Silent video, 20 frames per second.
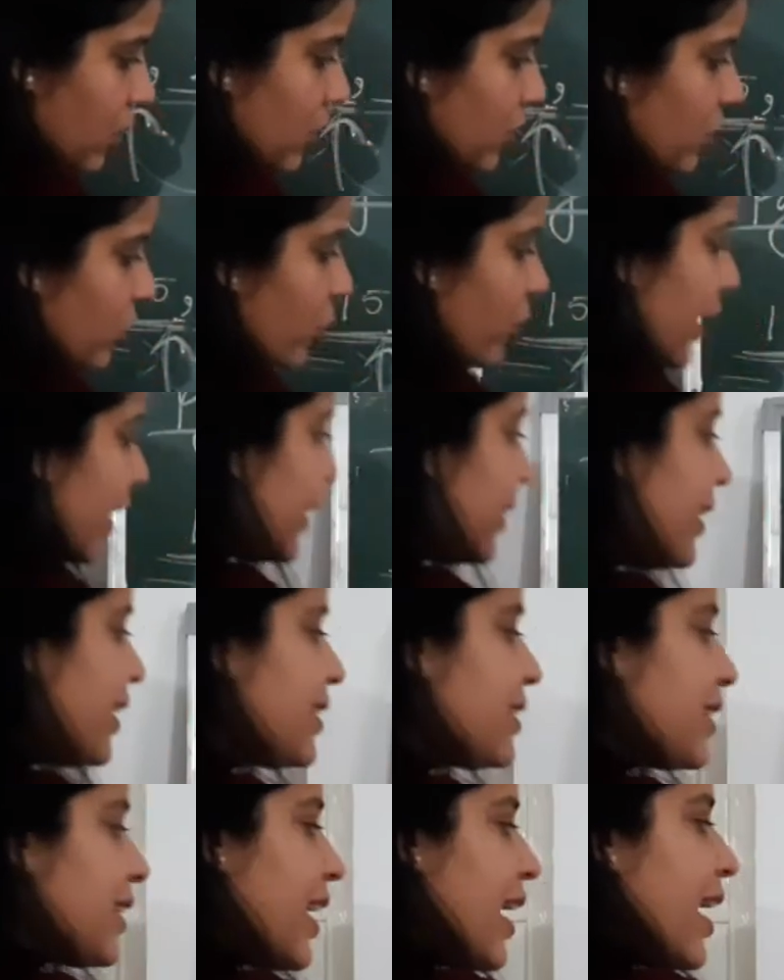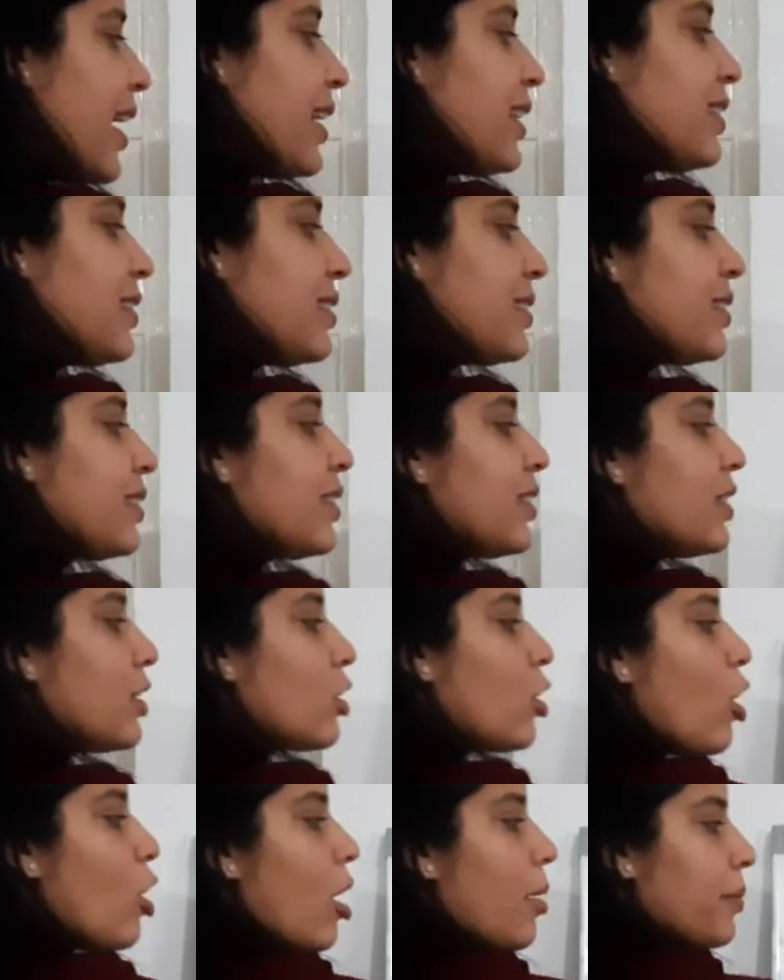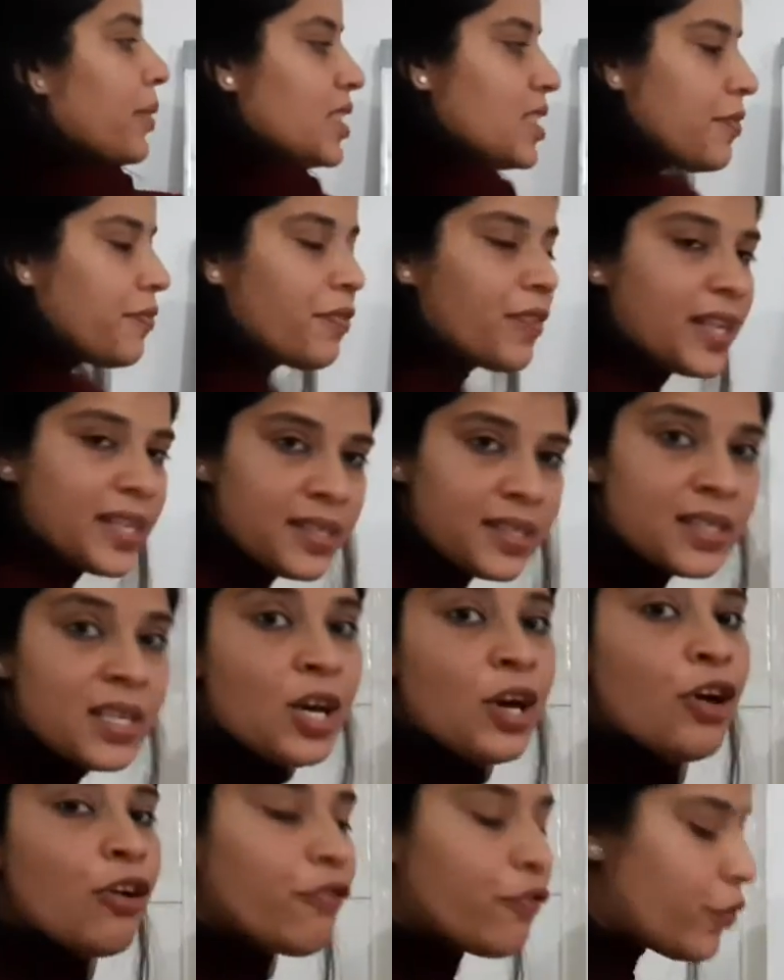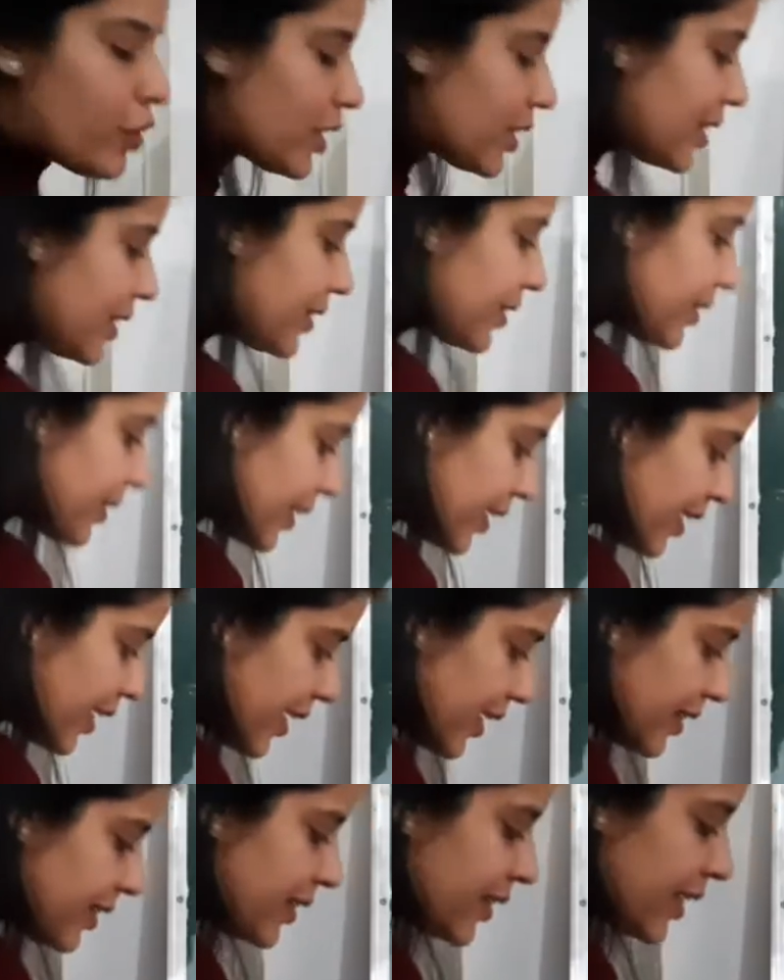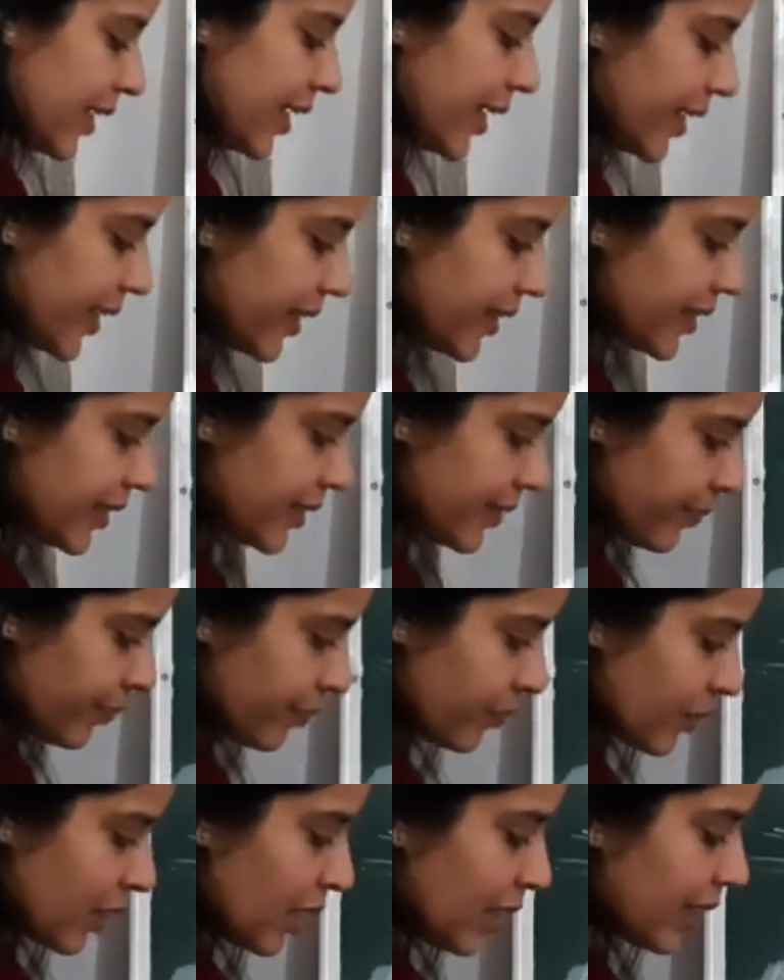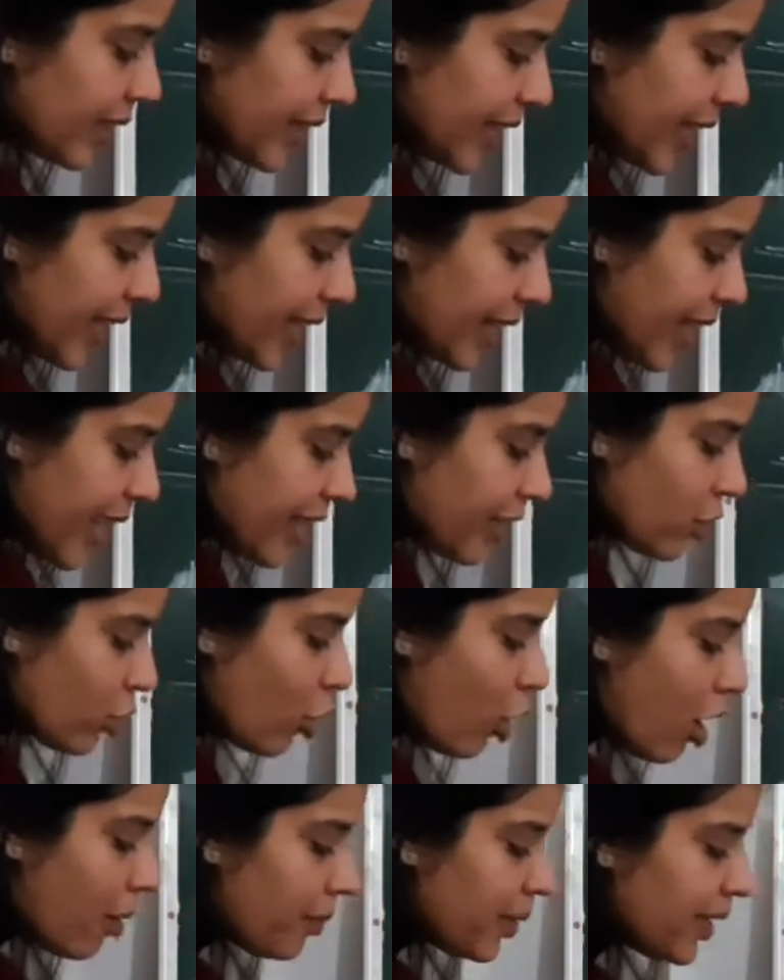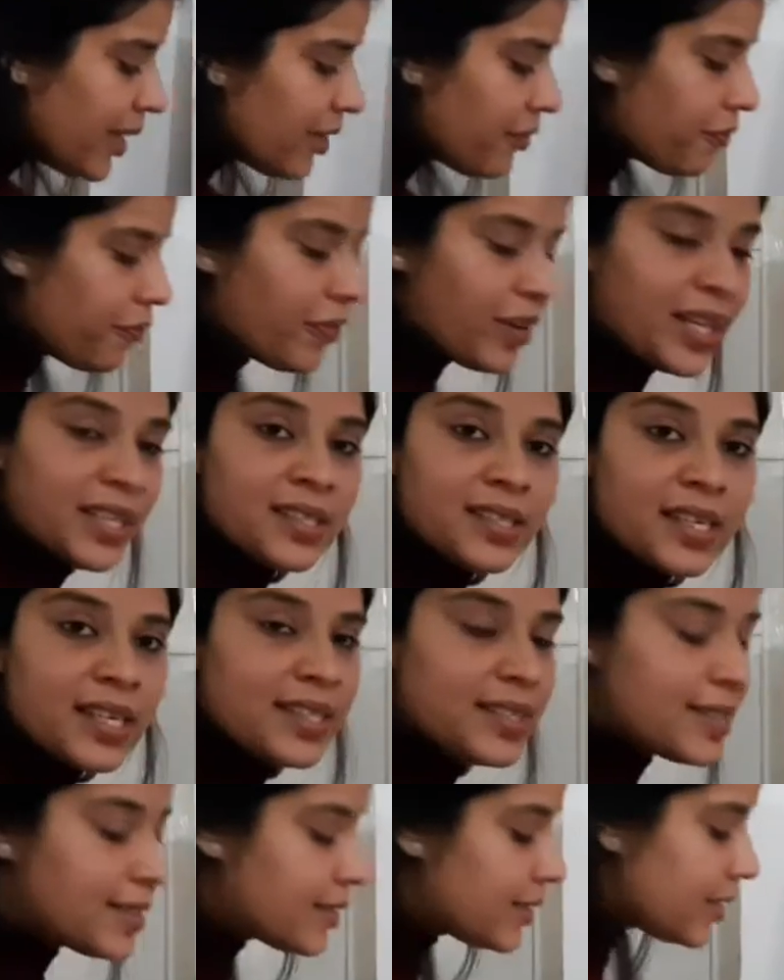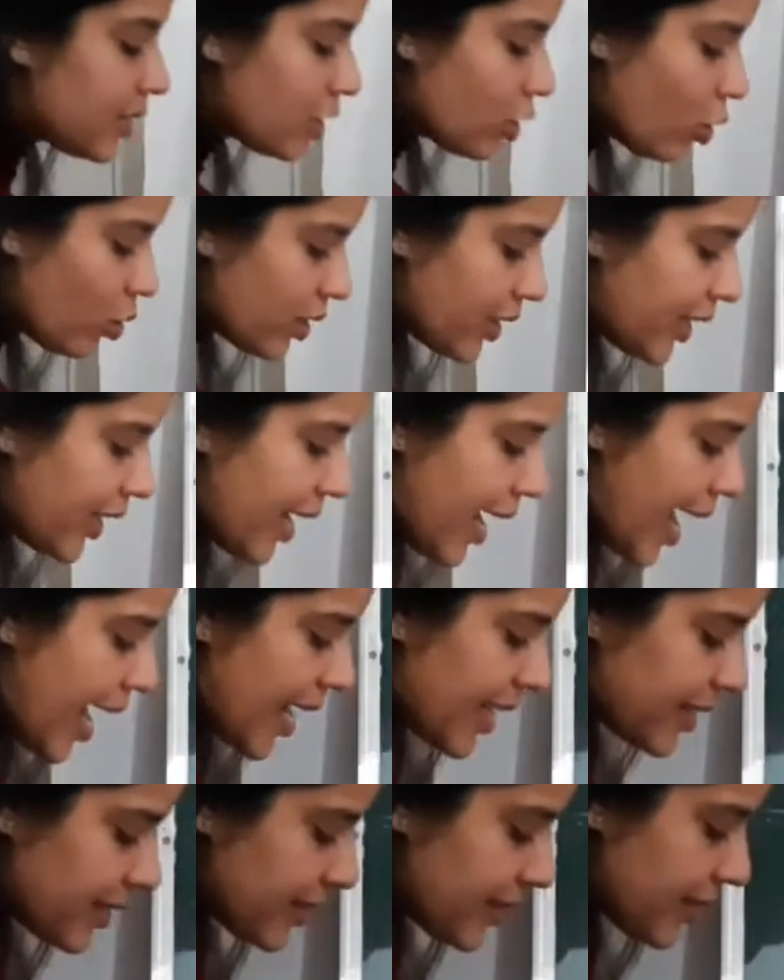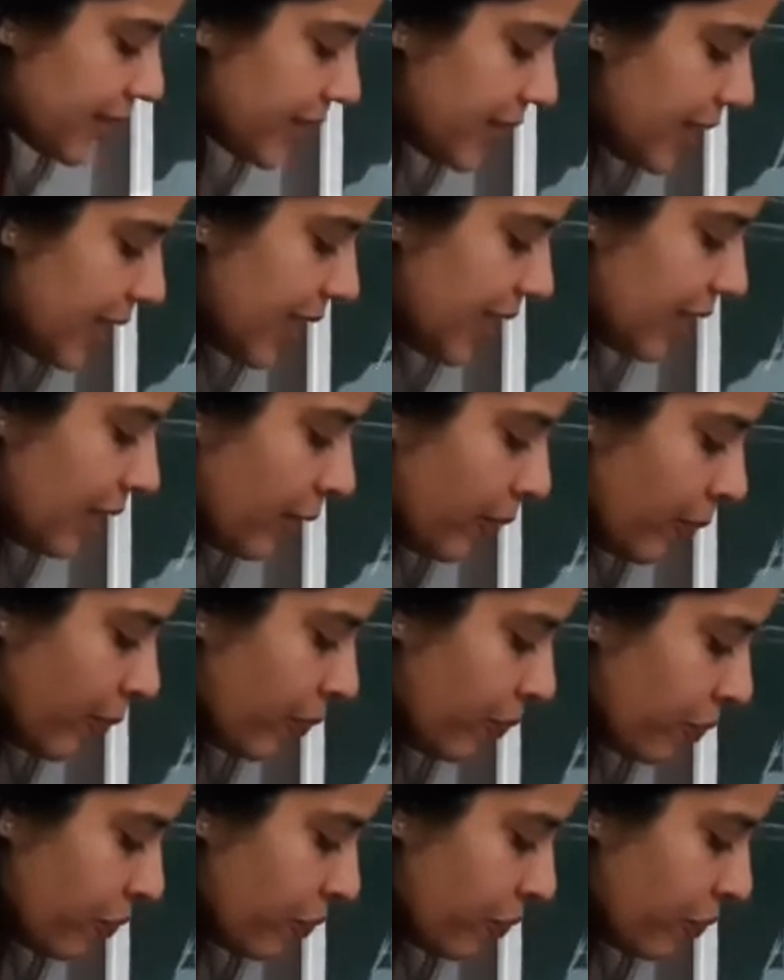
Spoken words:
So in this case, the common difference for this series is 10, and common difference is denoted as D